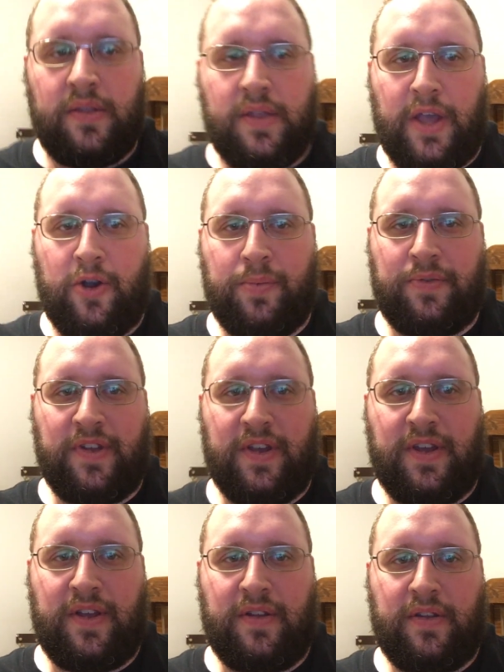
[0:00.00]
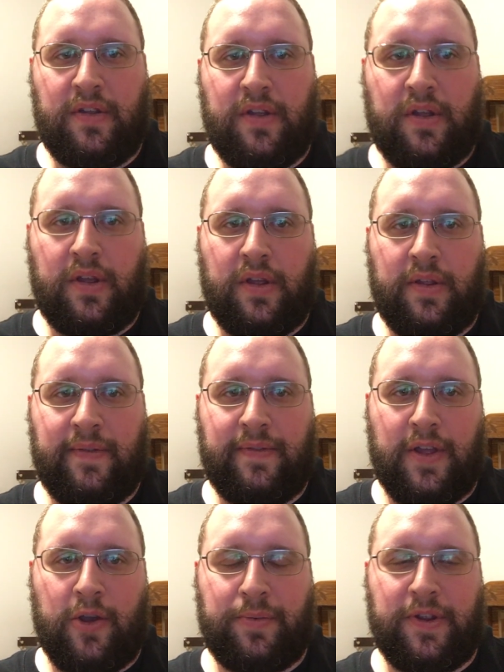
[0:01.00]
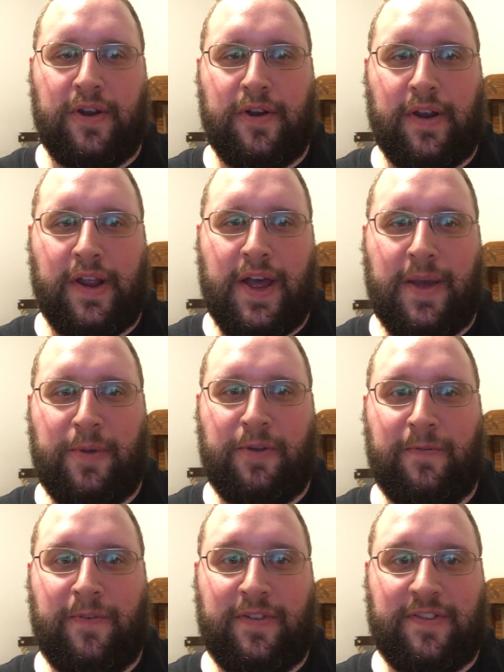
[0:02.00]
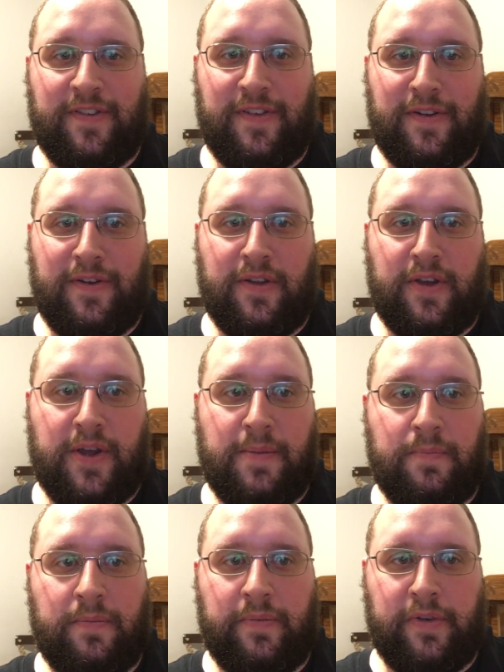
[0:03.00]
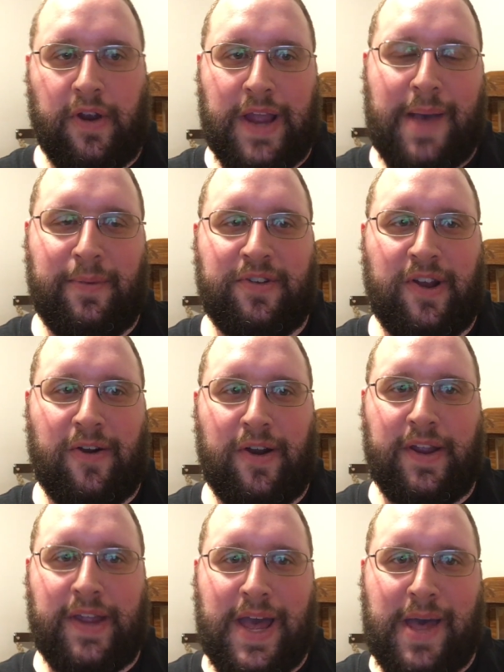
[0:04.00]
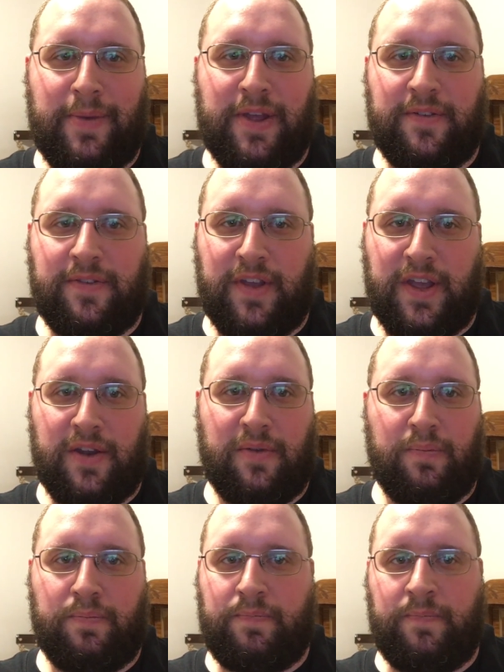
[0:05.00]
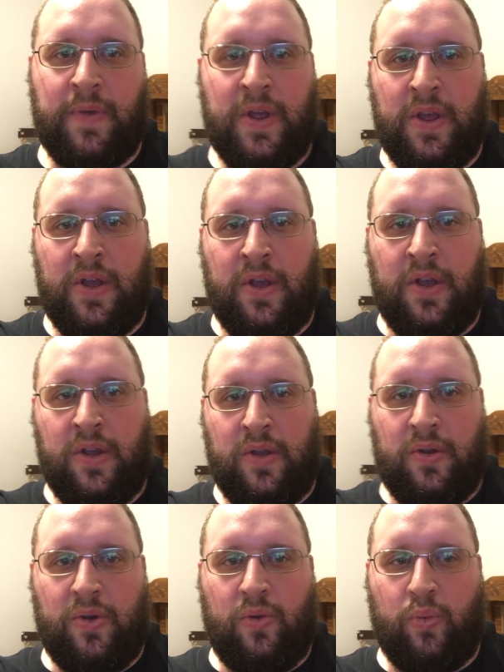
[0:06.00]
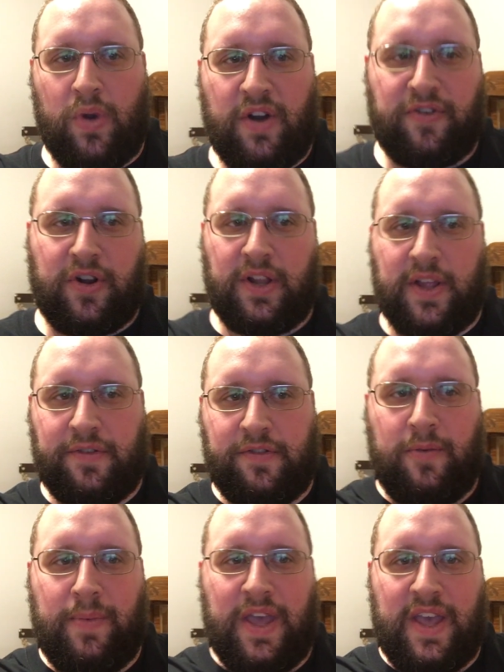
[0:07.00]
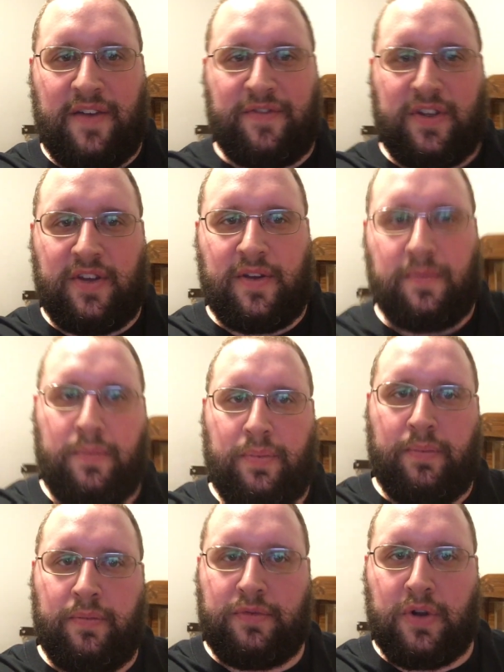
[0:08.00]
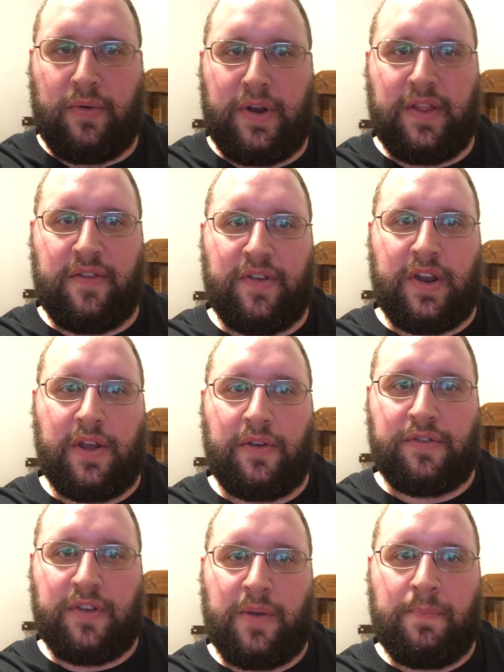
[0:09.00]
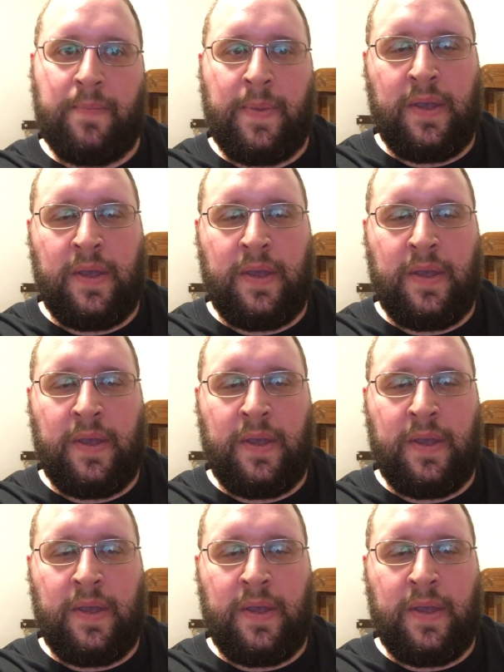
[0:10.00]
hope to hear your comments and your commentary, comments, and whatever all else you may have to throw in the video. So